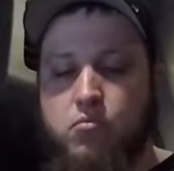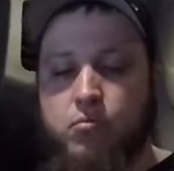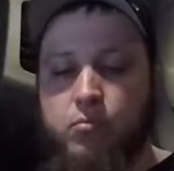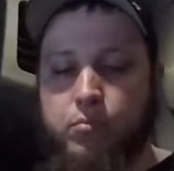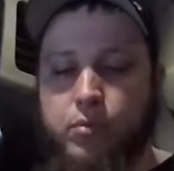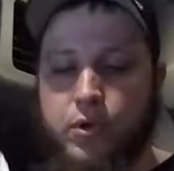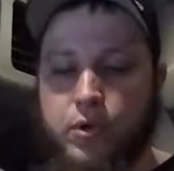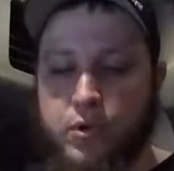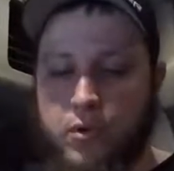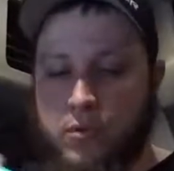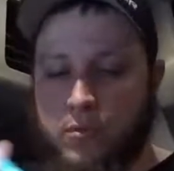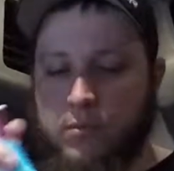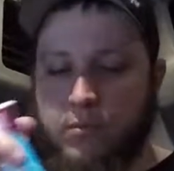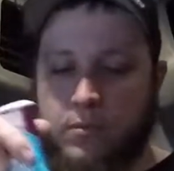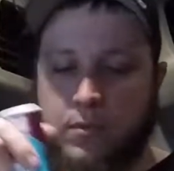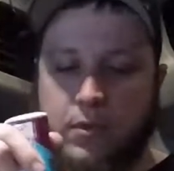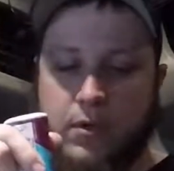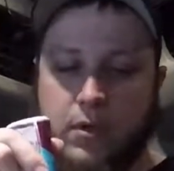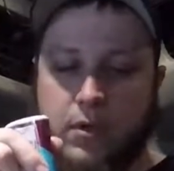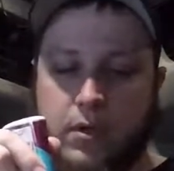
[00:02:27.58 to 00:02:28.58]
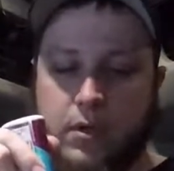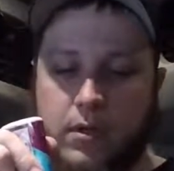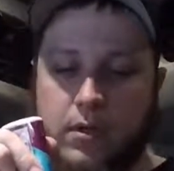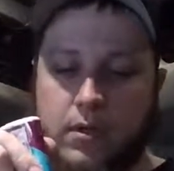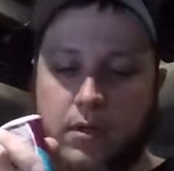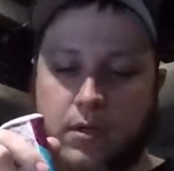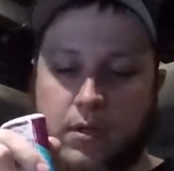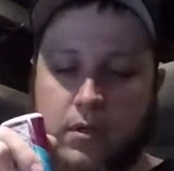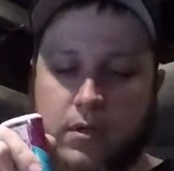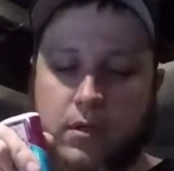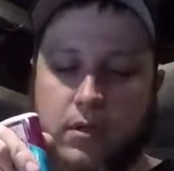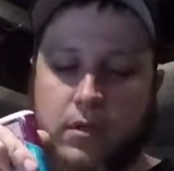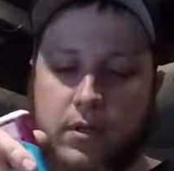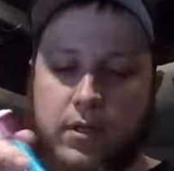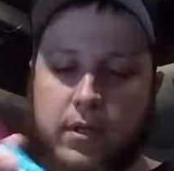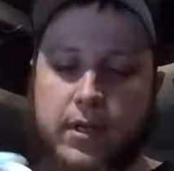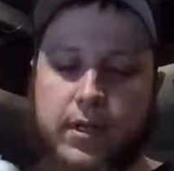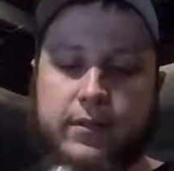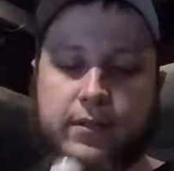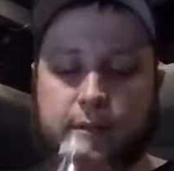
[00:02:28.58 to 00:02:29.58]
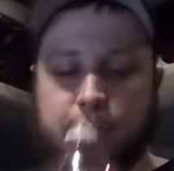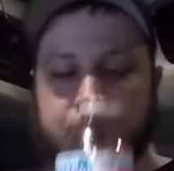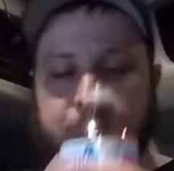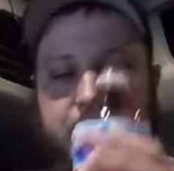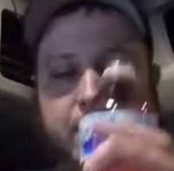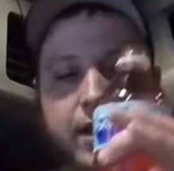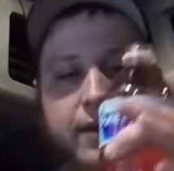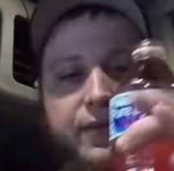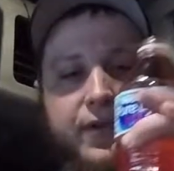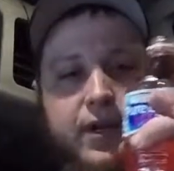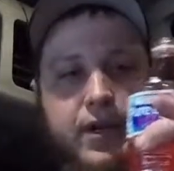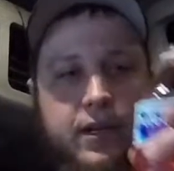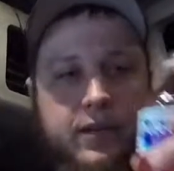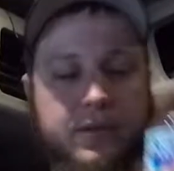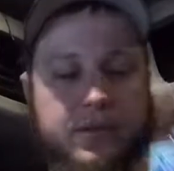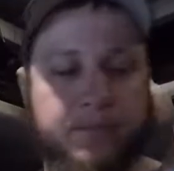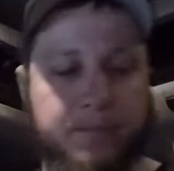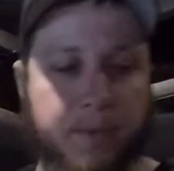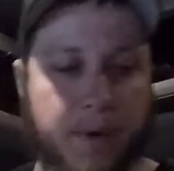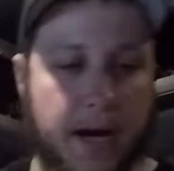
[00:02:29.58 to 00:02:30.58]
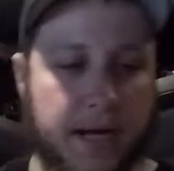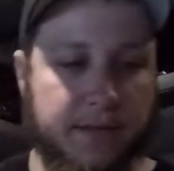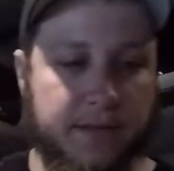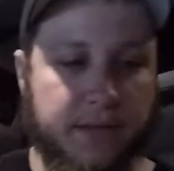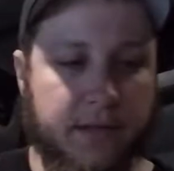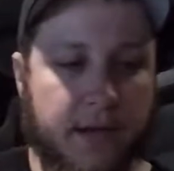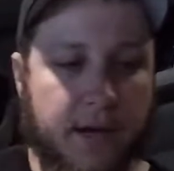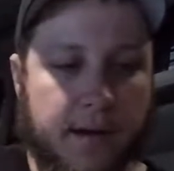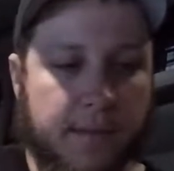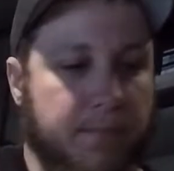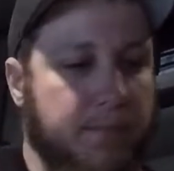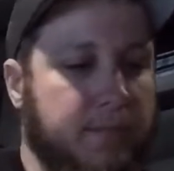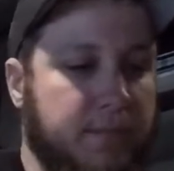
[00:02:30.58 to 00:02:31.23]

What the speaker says: boom, got some stuff here to spice it up.